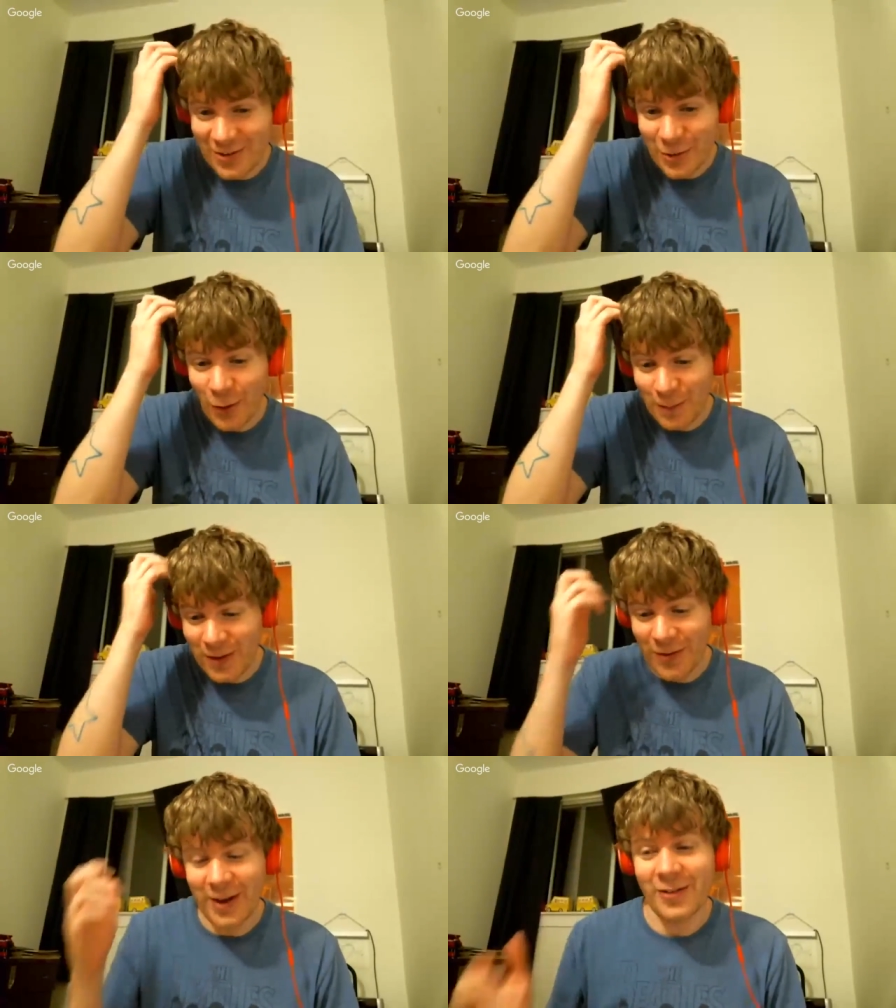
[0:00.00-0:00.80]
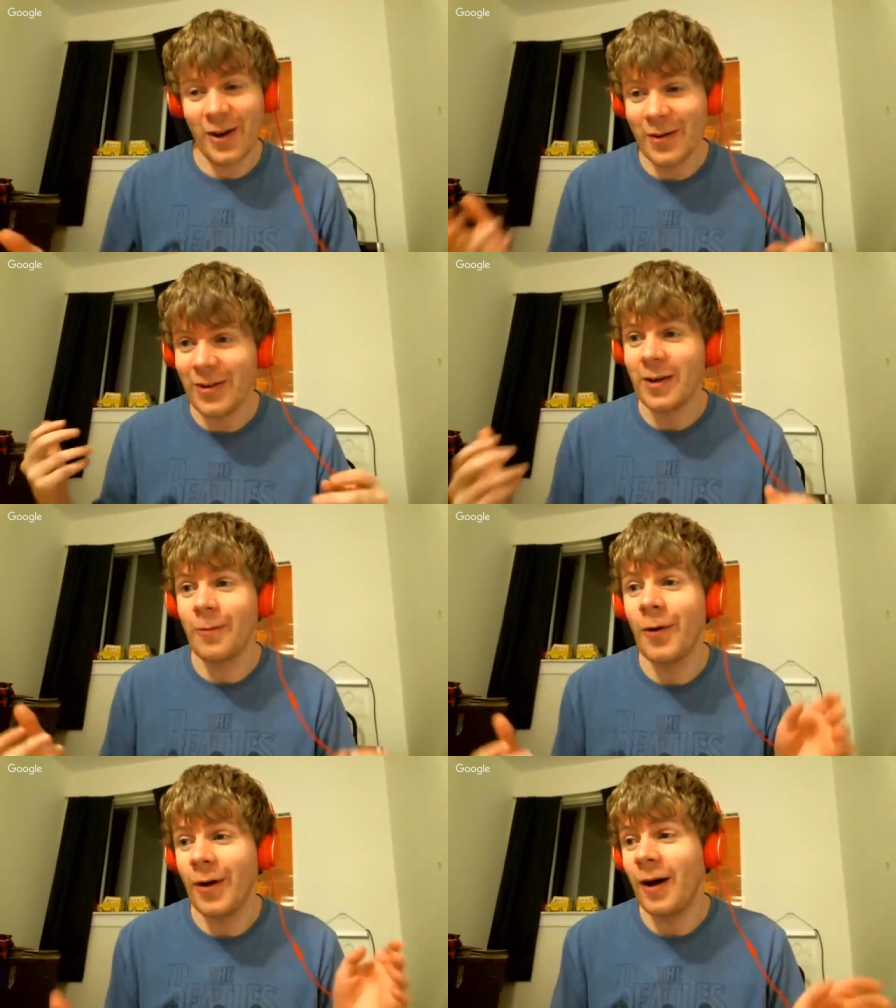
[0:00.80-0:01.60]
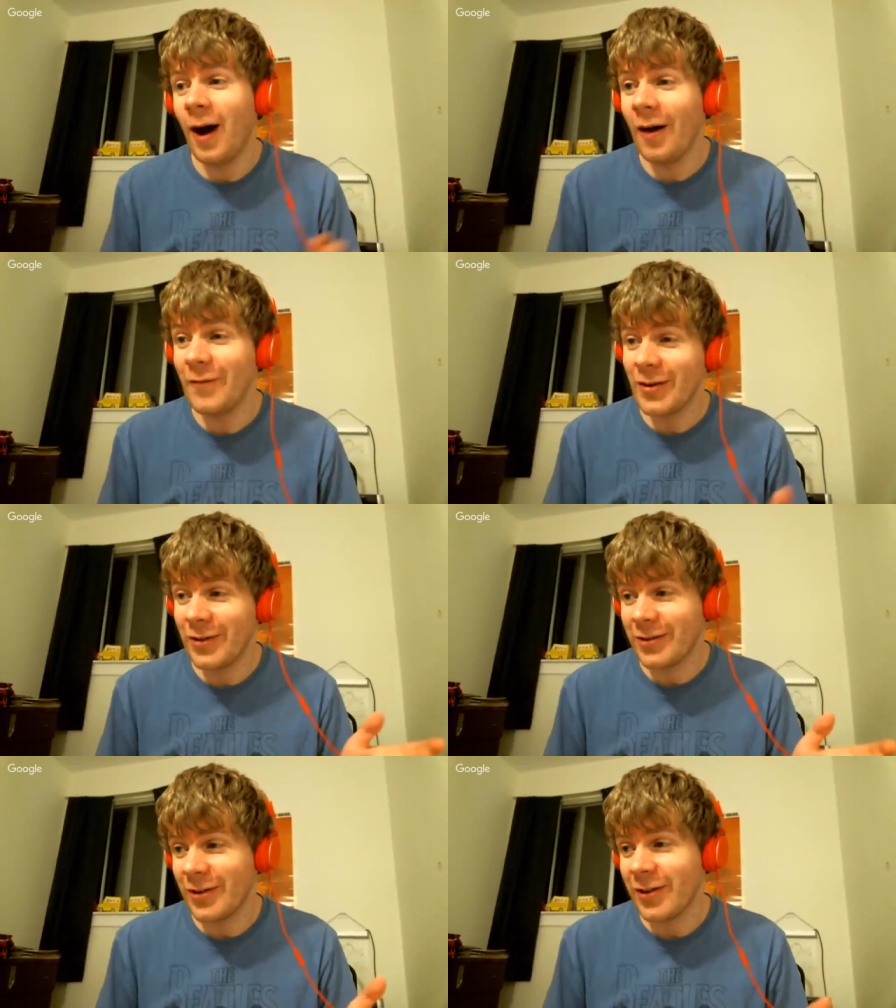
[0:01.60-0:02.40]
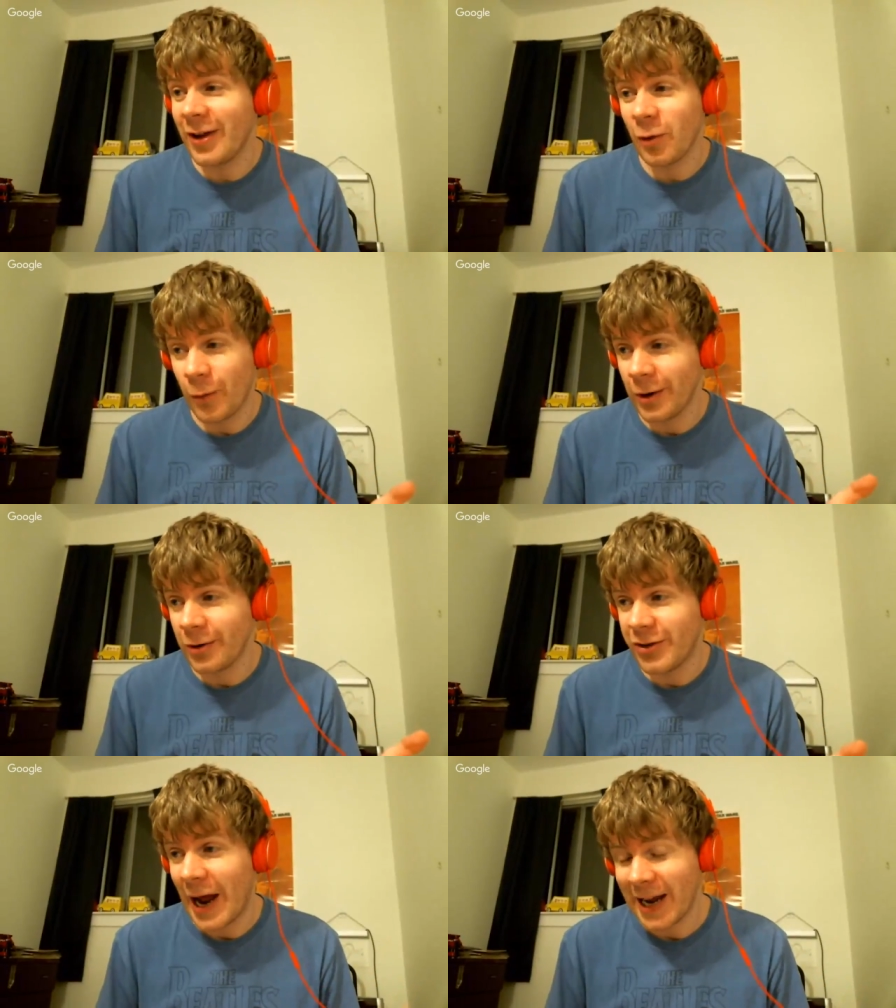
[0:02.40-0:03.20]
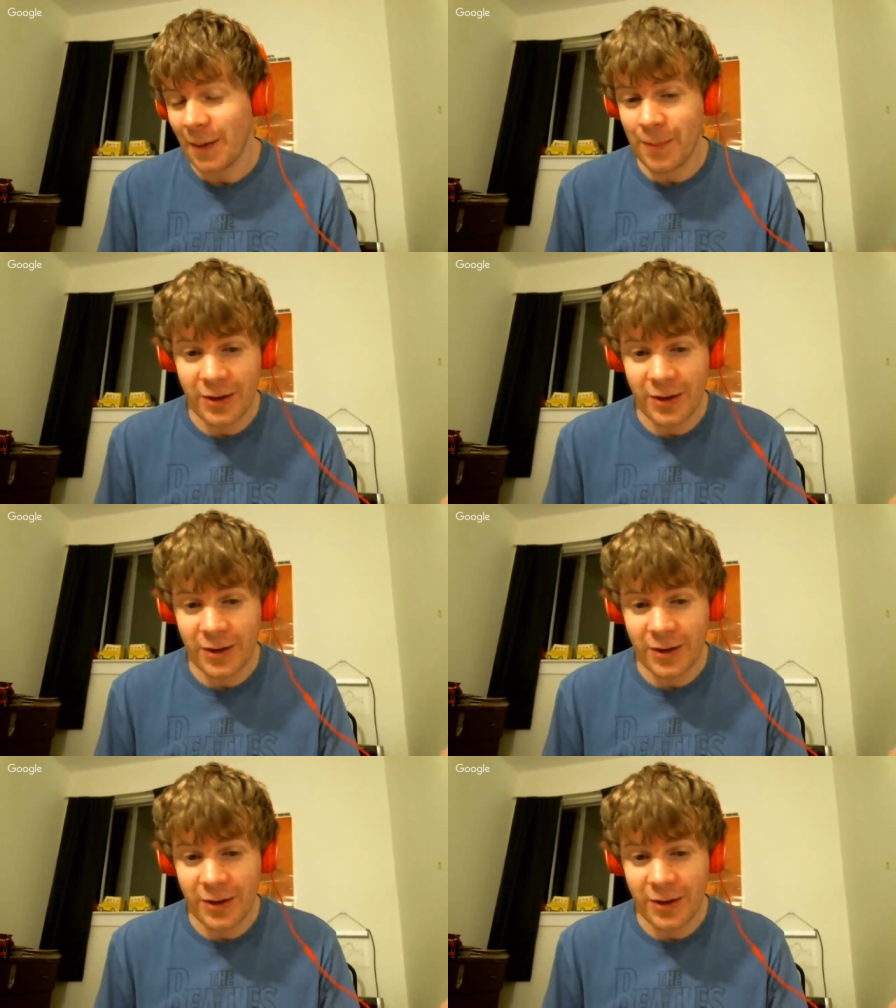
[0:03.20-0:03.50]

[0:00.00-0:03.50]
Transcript: the scorpion thing, because I always think, well, obviously it's a weird jacket.